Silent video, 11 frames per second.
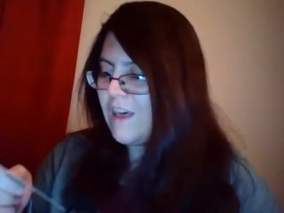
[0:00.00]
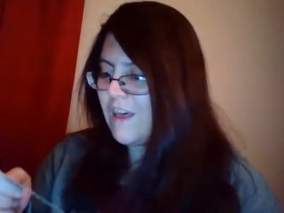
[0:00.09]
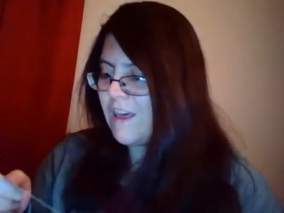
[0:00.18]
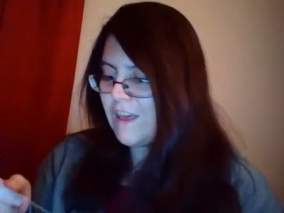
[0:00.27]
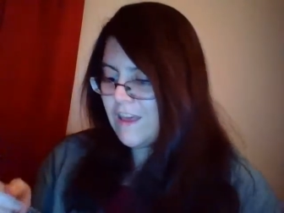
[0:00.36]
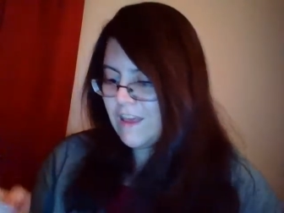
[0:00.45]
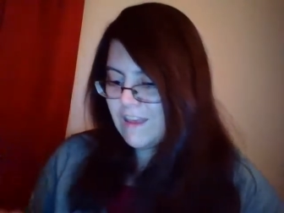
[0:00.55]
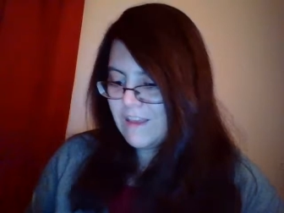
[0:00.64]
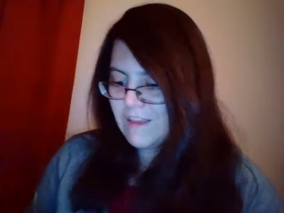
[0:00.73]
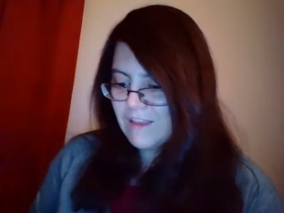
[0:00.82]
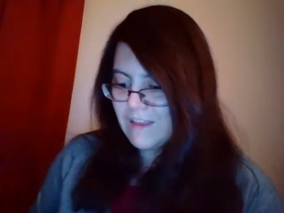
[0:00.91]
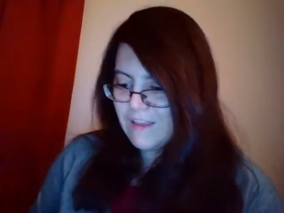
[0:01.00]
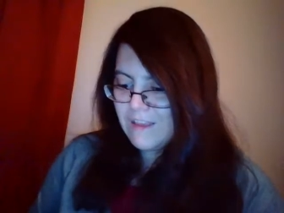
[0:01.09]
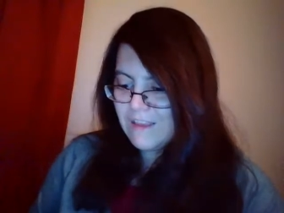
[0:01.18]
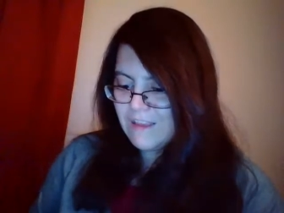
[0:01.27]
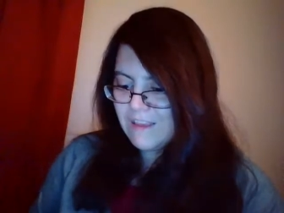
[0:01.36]

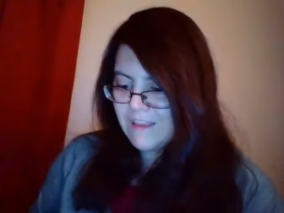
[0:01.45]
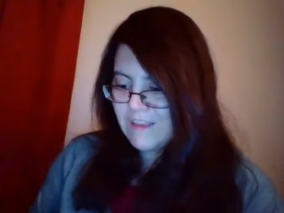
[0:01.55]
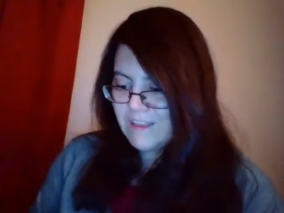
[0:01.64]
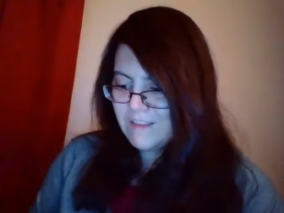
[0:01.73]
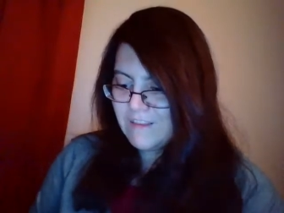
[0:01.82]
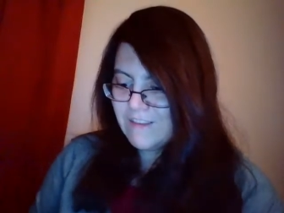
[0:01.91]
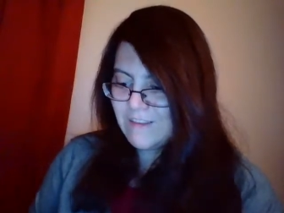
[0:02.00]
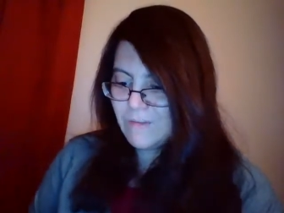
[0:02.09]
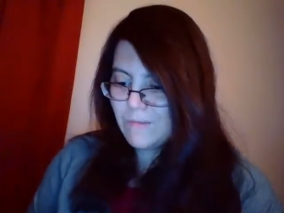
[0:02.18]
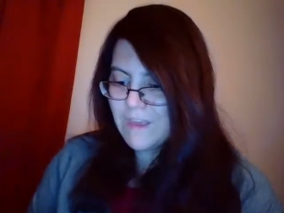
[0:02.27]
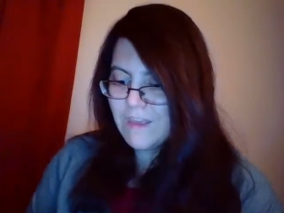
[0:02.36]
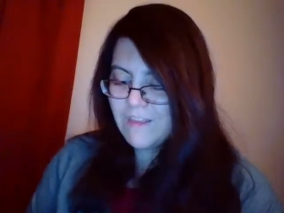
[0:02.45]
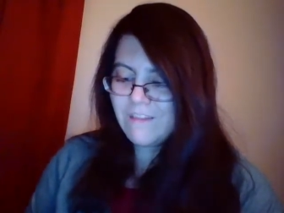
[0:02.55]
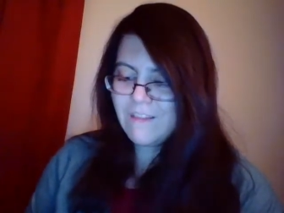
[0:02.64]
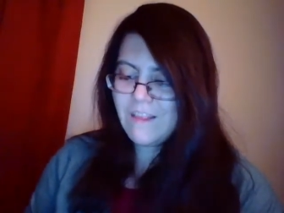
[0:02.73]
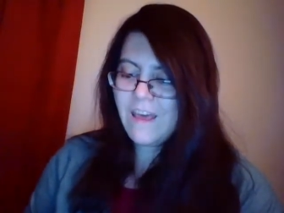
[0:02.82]
It's, to me,
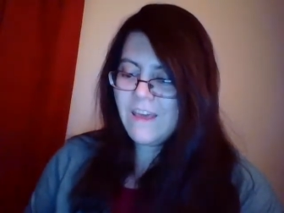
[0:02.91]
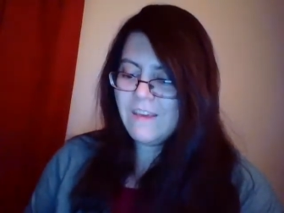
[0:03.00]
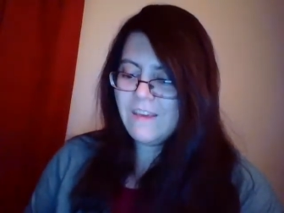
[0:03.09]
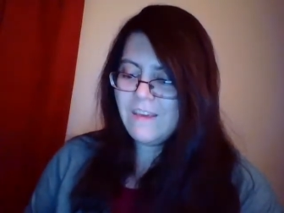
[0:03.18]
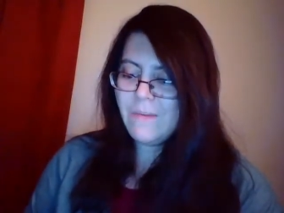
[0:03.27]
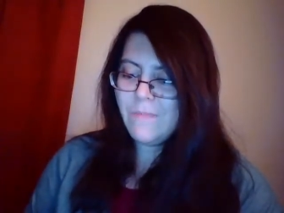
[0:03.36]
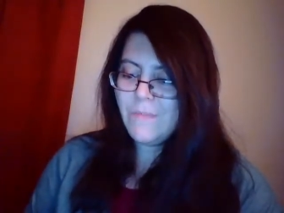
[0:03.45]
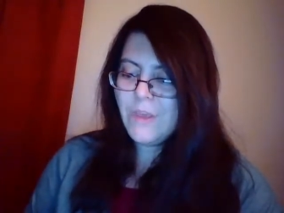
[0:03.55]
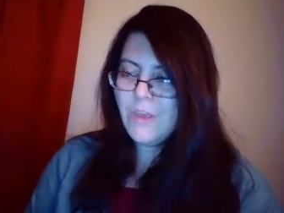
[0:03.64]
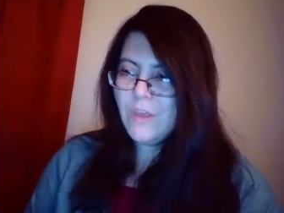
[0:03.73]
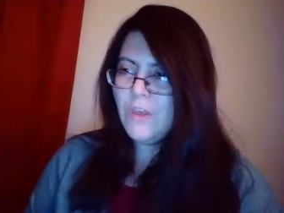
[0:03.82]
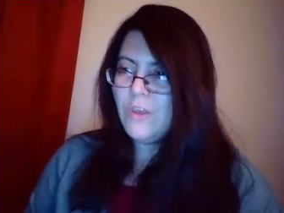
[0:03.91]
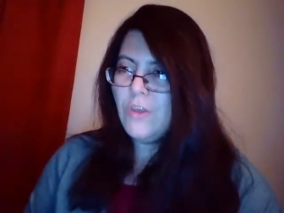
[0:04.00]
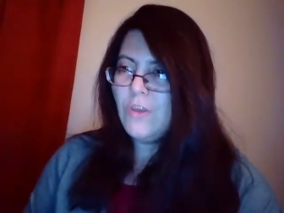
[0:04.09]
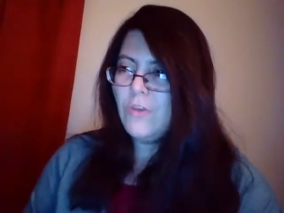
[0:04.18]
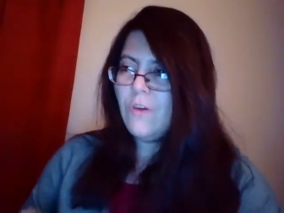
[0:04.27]
it's like
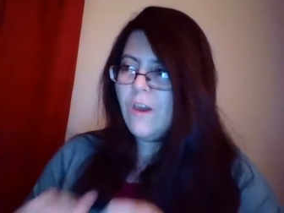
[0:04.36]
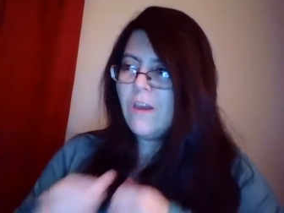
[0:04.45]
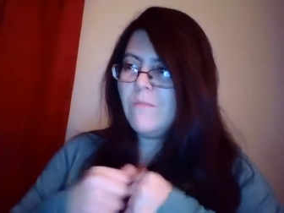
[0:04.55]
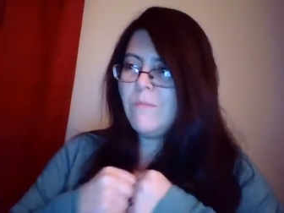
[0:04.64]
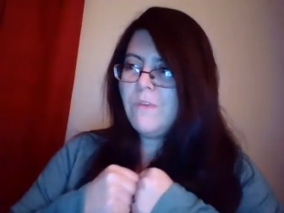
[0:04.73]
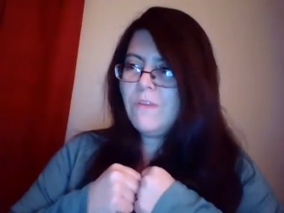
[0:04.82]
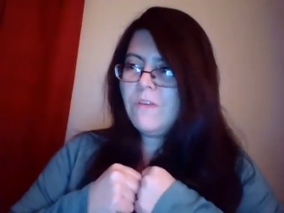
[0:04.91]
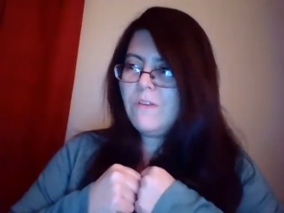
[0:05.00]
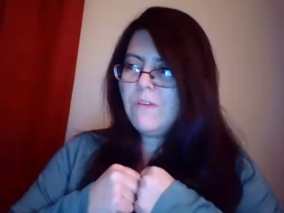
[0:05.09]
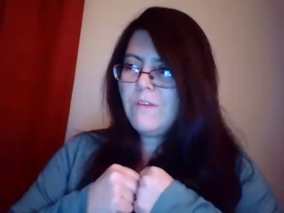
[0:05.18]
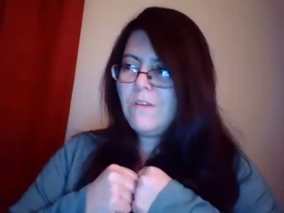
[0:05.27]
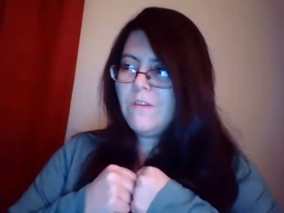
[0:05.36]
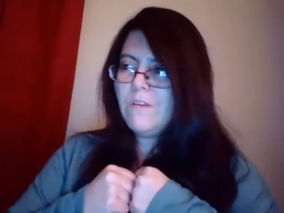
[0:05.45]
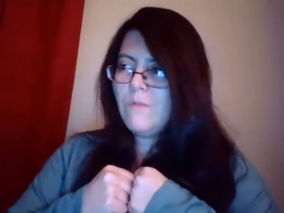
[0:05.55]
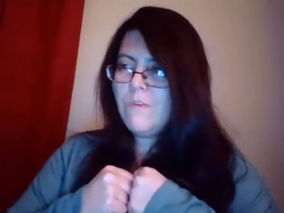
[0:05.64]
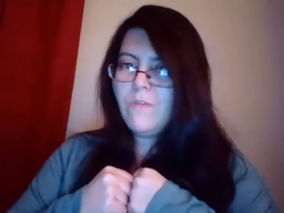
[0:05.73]
you kind of been
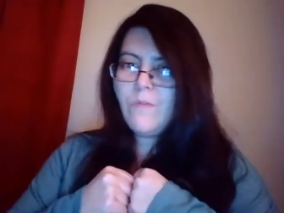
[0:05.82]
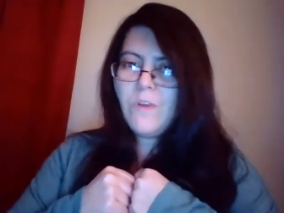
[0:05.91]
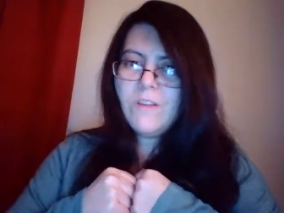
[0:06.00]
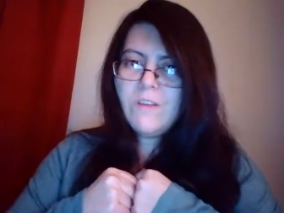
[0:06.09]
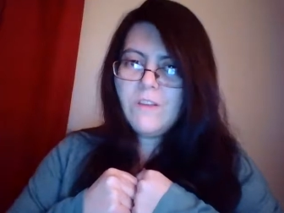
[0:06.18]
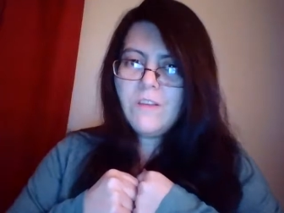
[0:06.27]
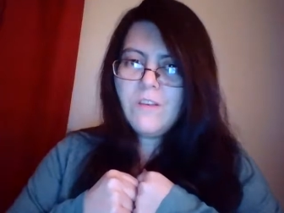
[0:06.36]
restricted.